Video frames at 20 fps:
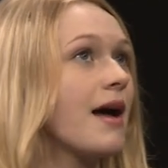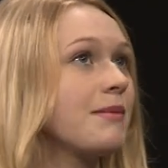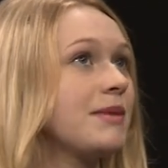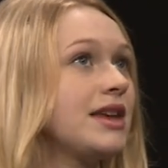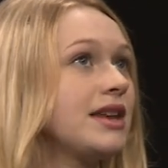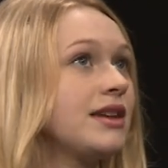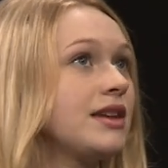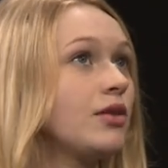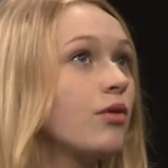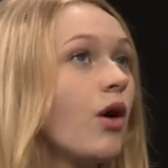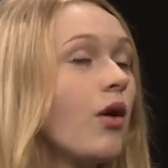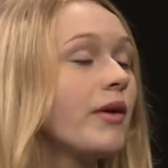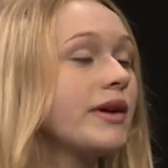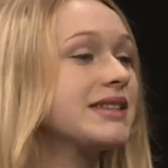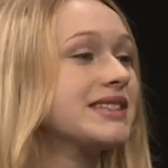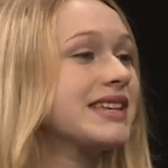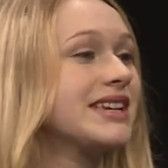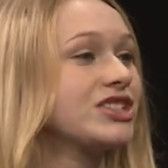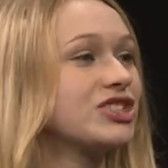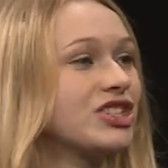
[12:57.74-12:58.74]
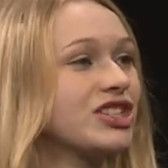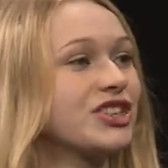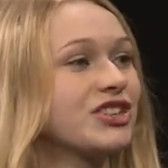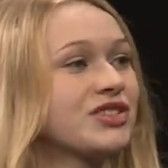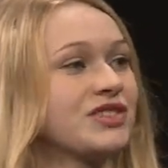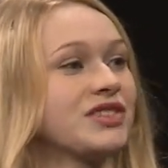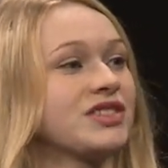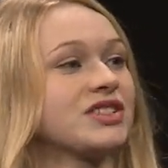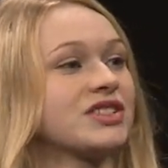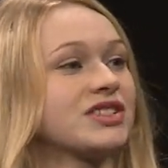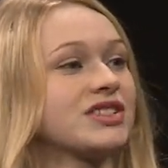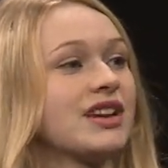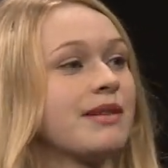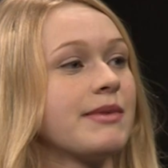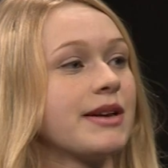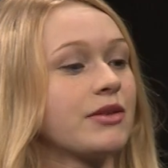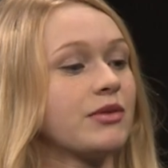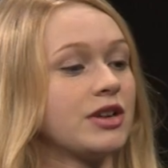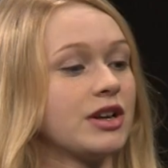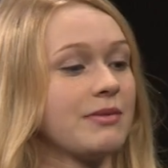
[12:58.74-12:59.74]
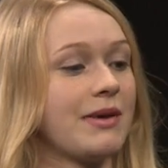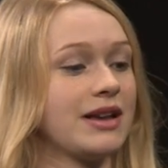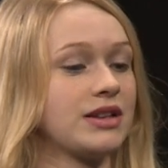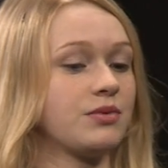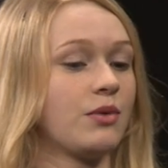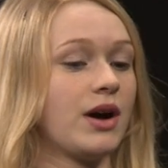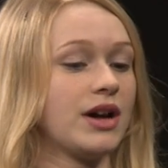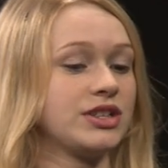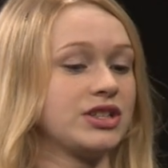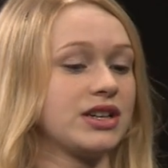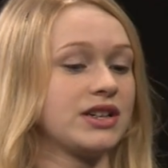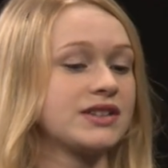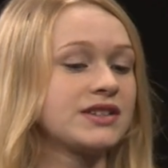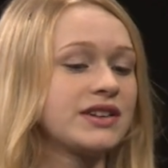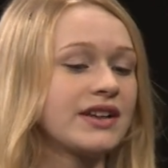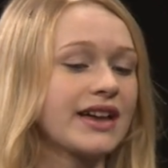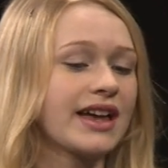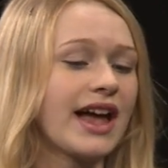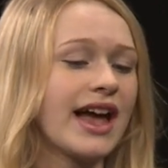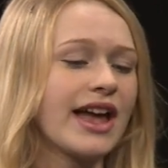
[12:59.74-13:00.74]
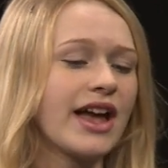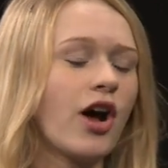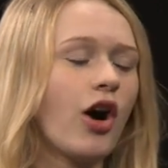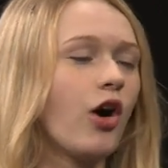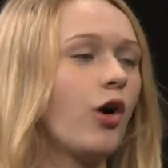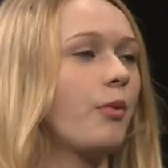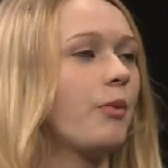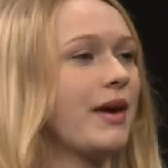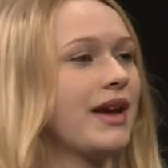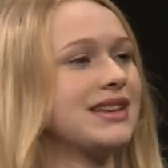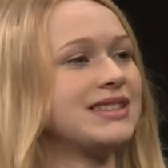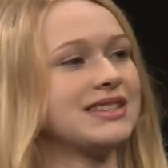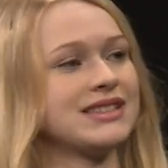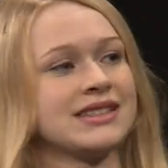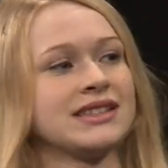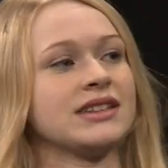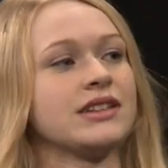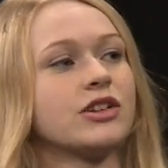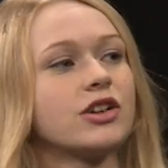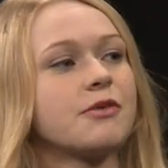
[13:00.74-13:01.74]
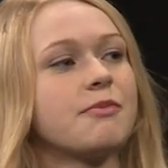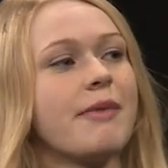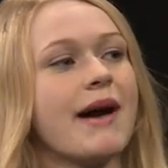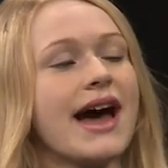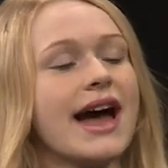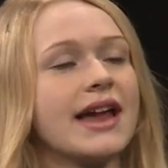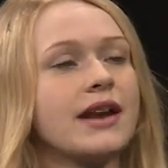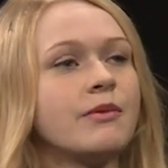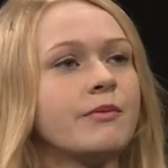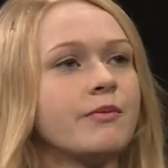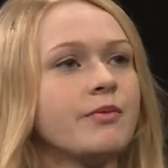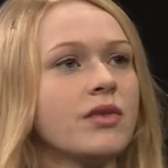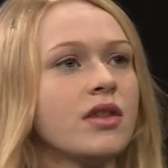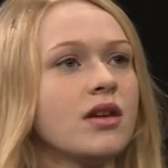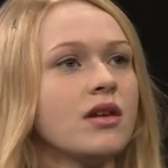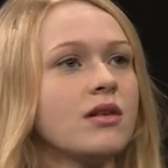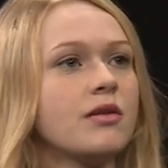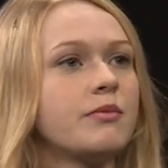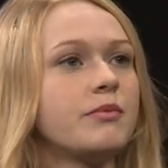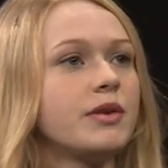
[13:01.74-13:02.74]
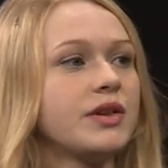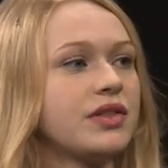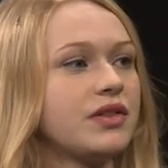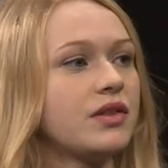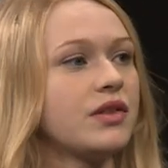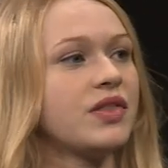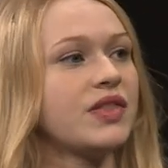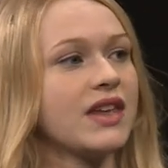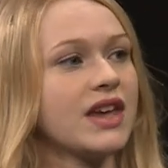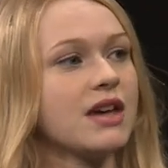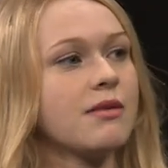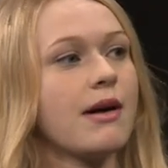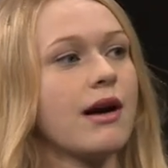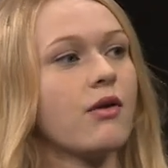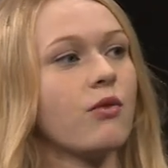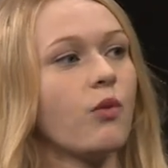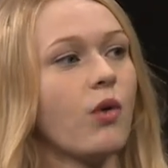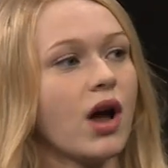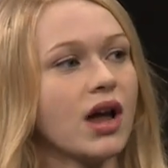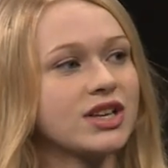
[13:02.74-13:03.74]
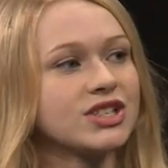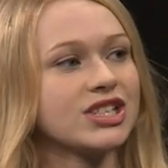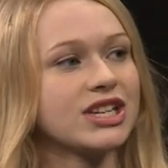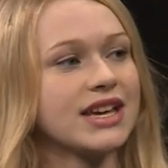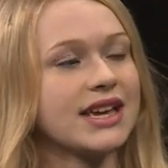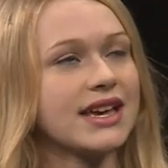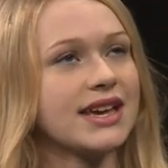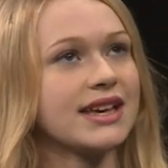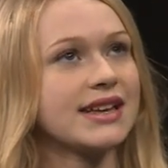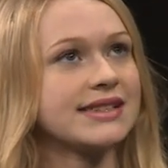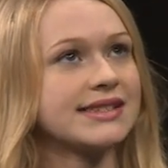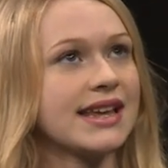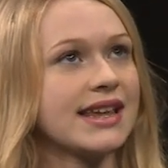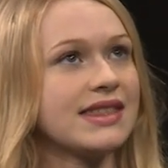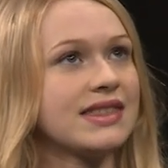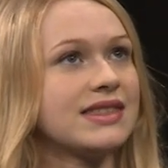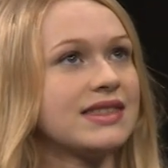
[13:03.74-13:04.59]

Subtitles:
I mean, you always get jitters in your stomach when you're about to watch it because you're like, I hope it doesn't look bad. But the thing about watching it is that